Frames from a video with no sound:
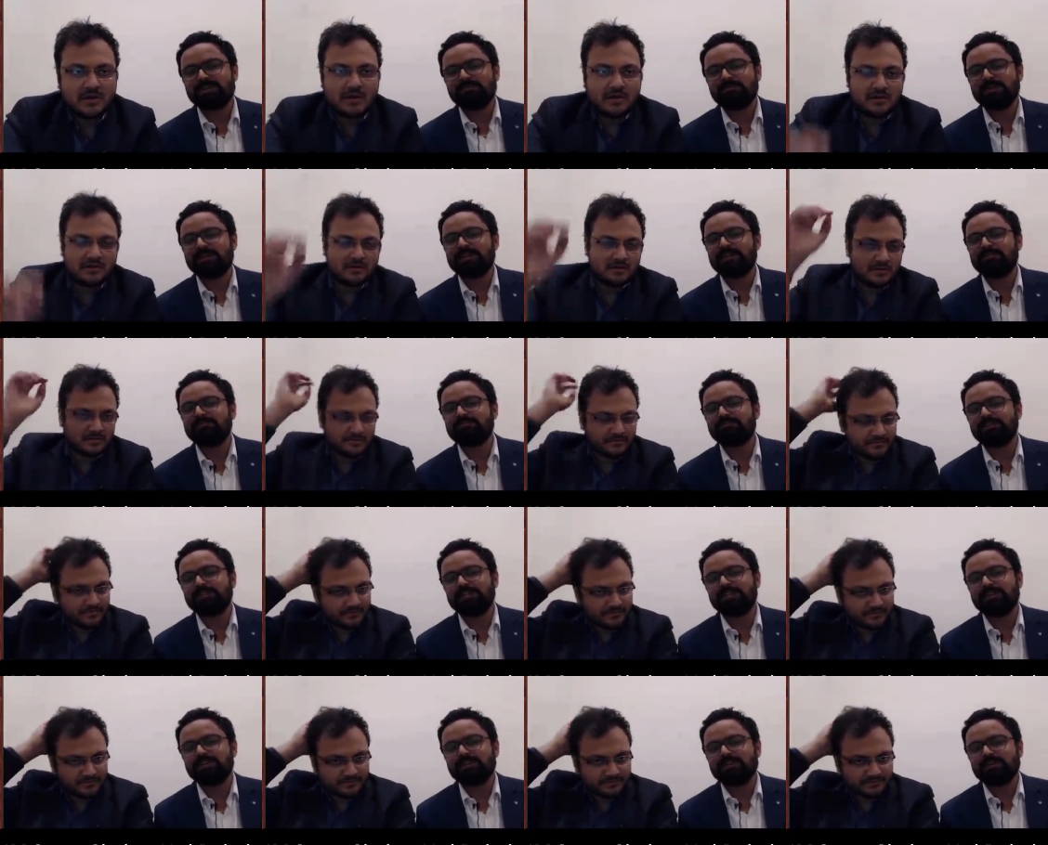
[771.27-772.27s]
Speaker 1: he played
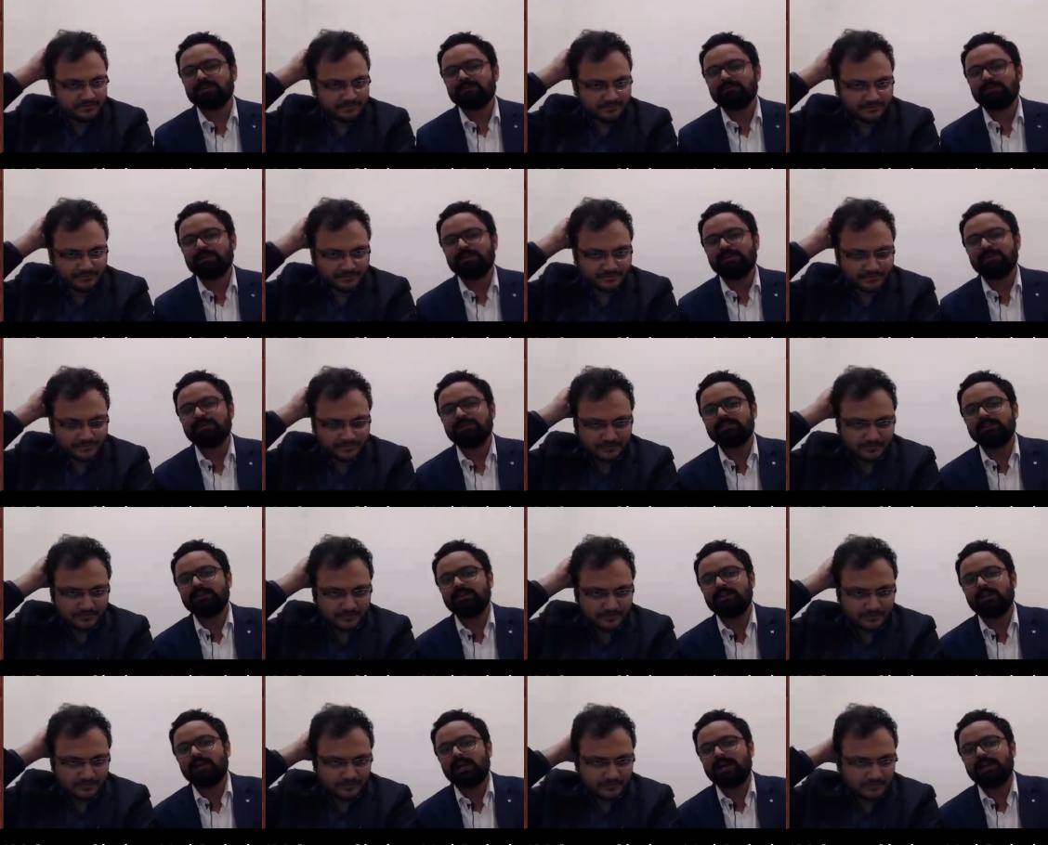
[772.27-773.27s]
f3 Mainly
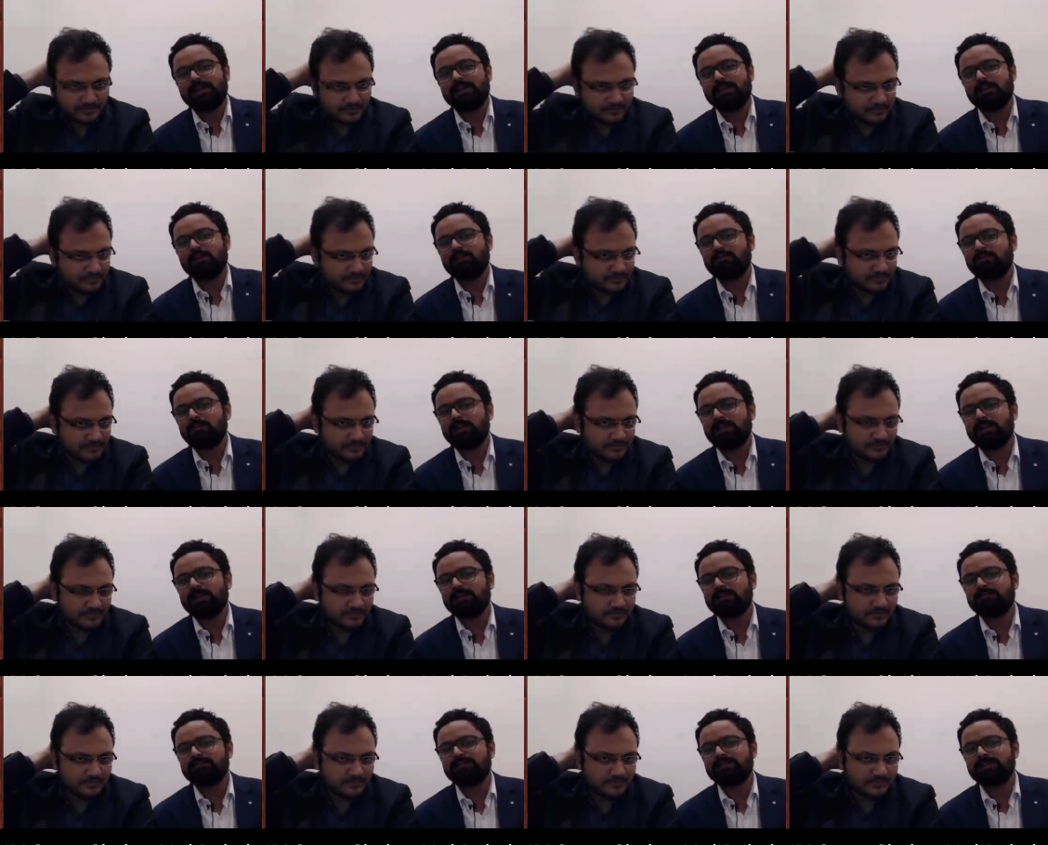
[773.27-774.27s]
the idea of playing
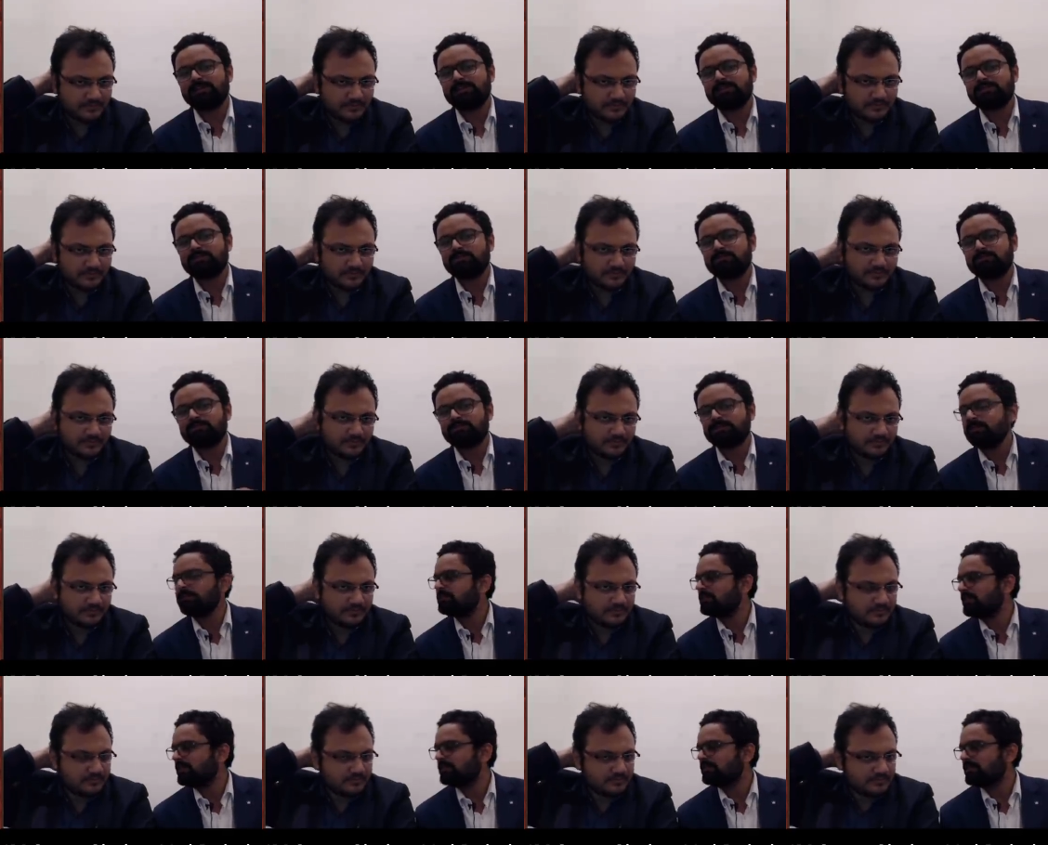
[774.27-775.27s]
f3 is to
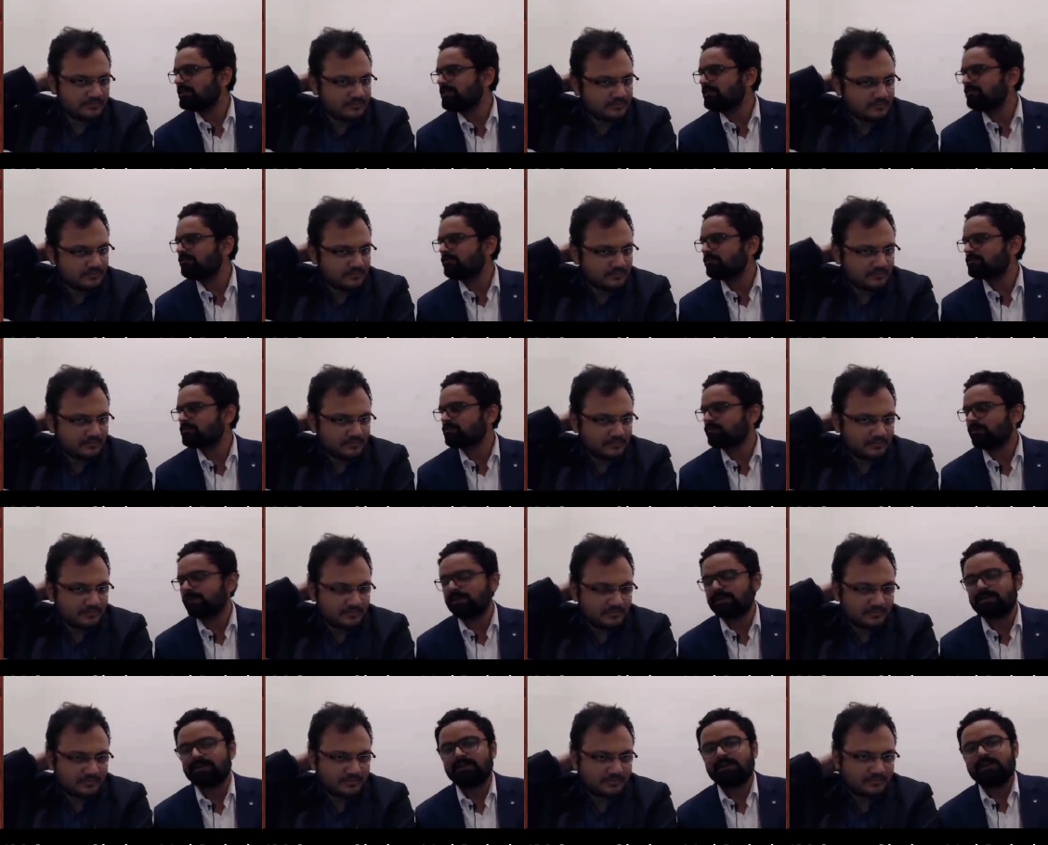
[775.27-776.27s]
strengthening the e4
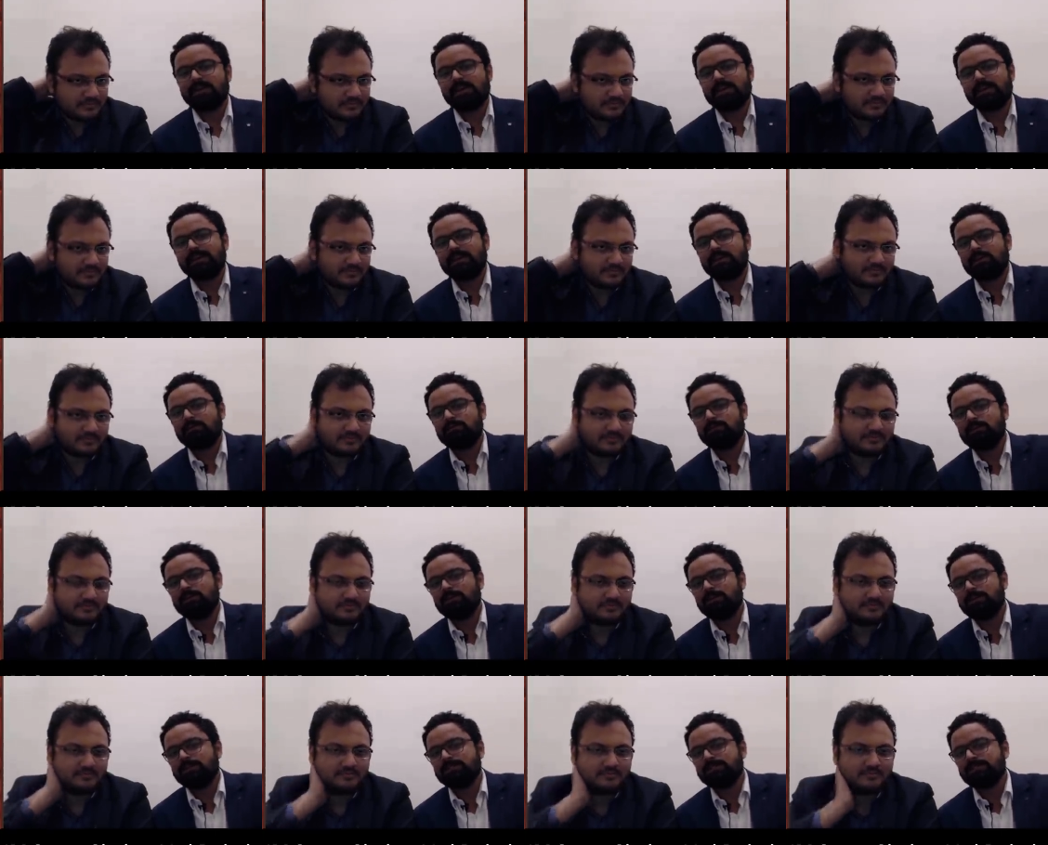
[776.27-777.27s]
square and now the
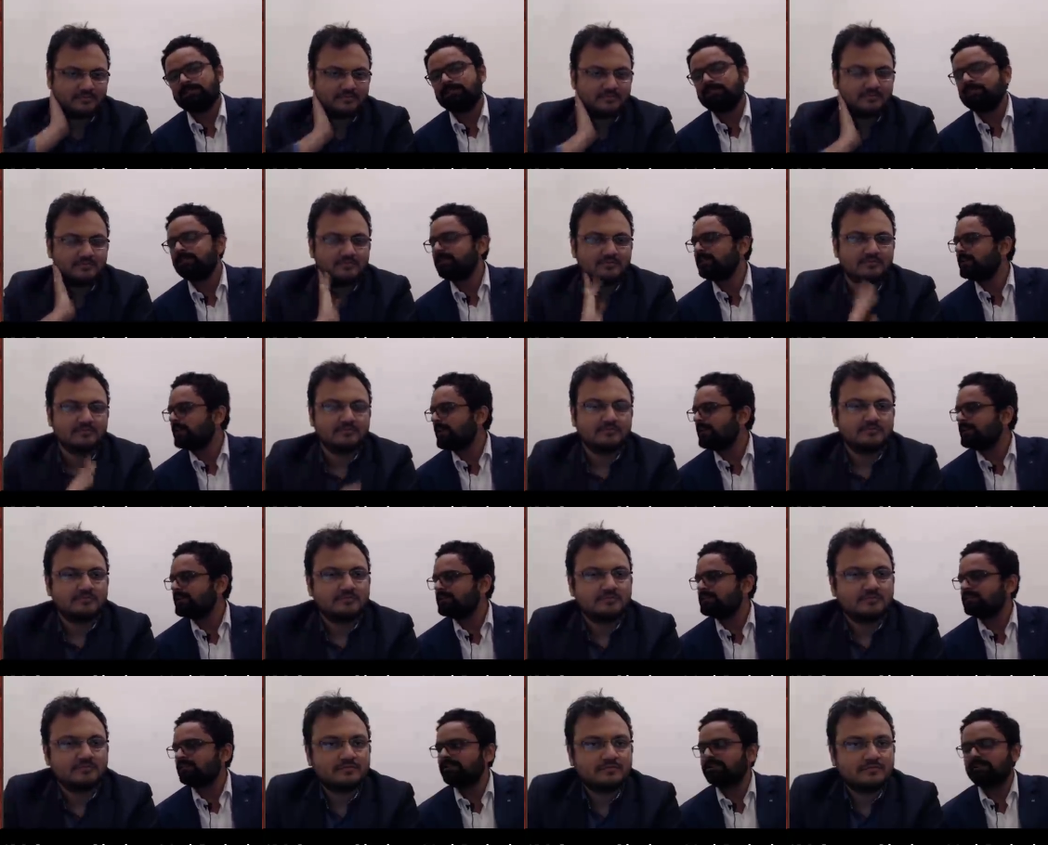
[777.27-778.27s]
c3 knight
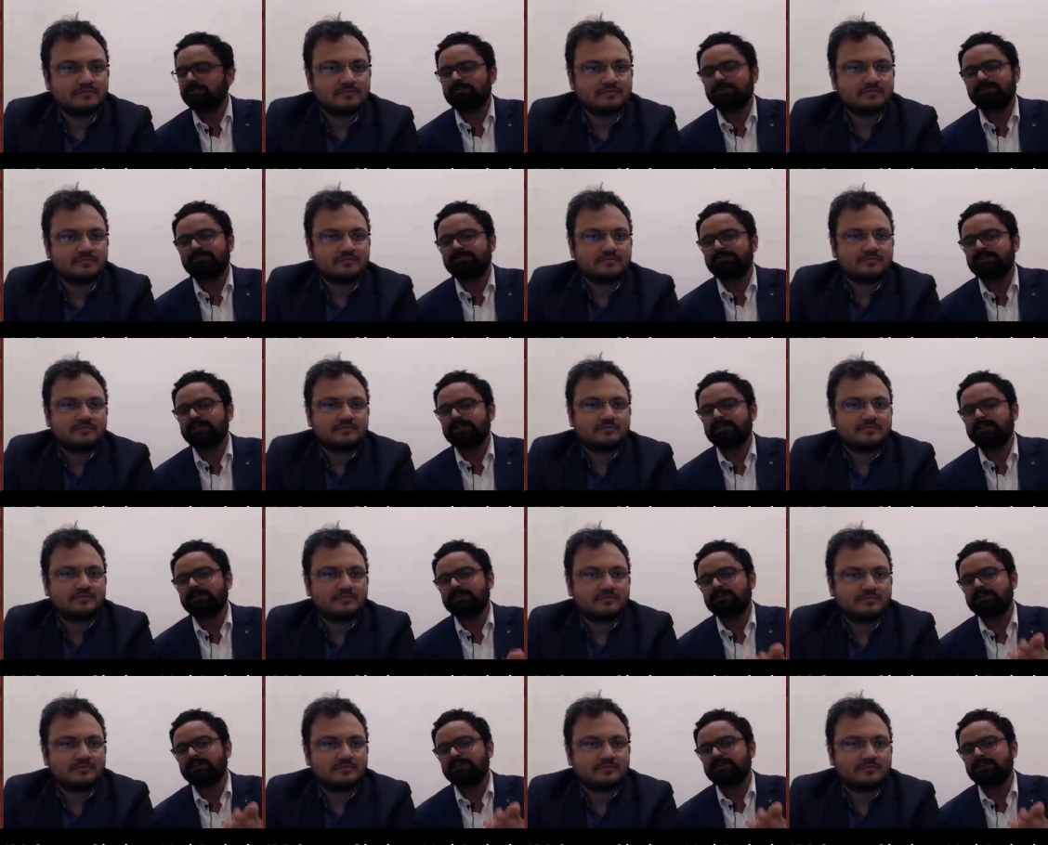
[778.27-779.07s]
is little bit free.